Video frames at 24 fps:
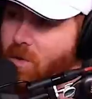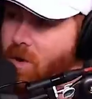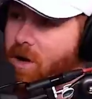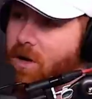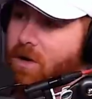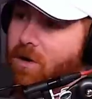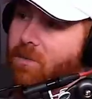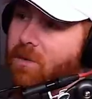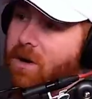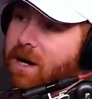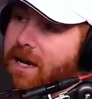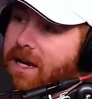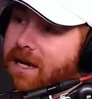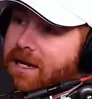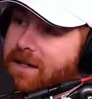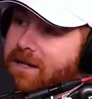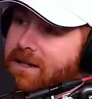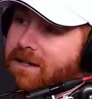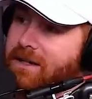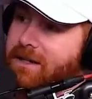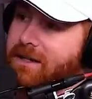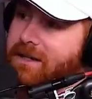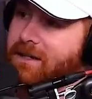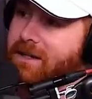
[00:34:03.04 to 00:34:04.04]
walk away,
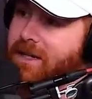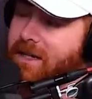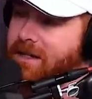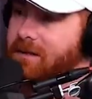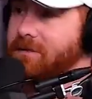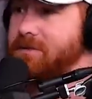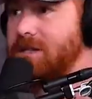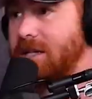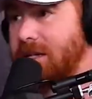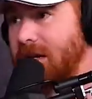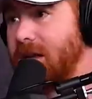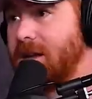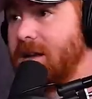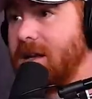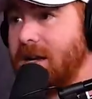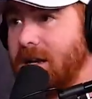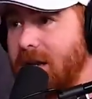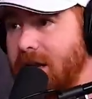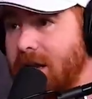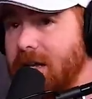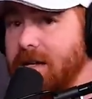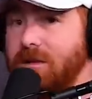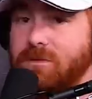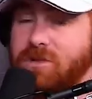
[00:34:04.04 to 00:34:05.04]
and he was like, "Oh no
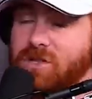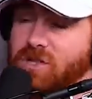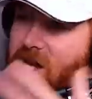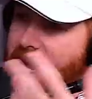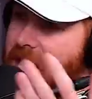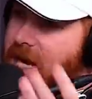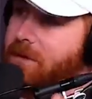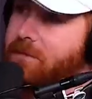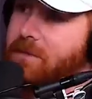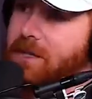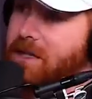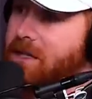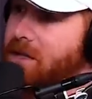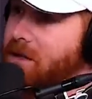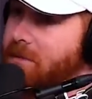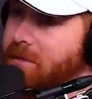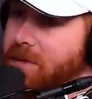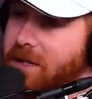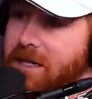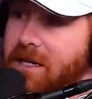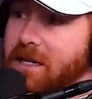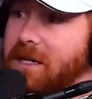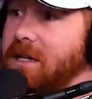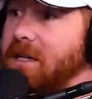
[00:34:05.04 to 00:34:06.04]
no no," and he was chatting me a little
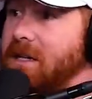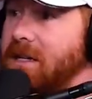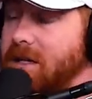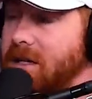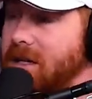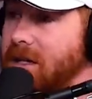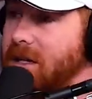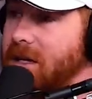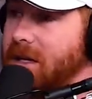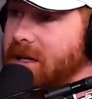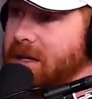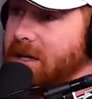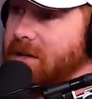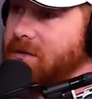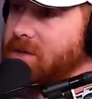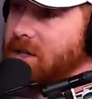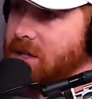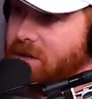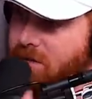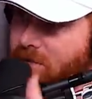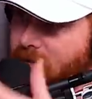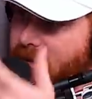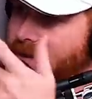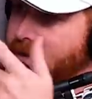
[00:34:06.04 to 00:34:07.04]
bit, and then he was
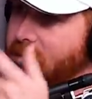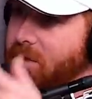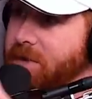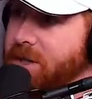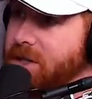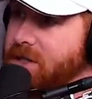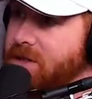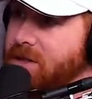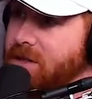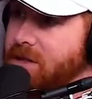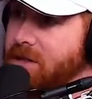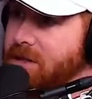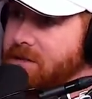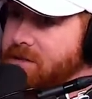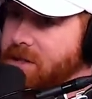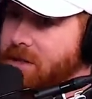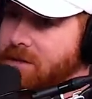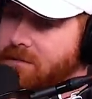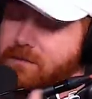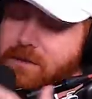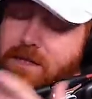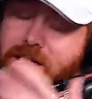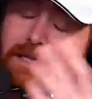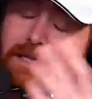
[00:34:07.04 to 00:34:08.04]
like, "You want to do a picture?" And I was like,